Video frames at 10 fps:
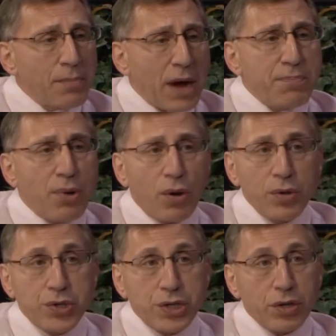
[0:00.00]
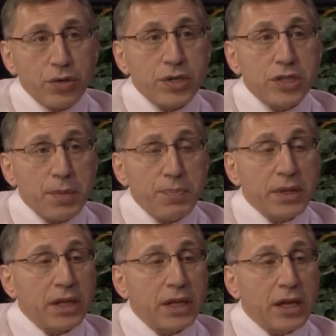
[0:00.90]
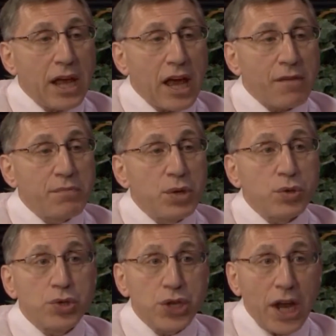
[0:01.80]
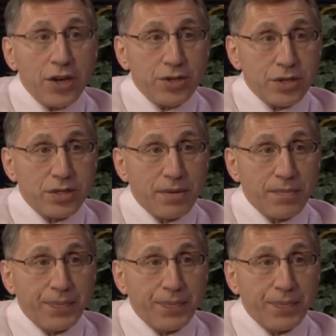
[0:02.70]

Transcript: Bipolar children typically can have mood changes.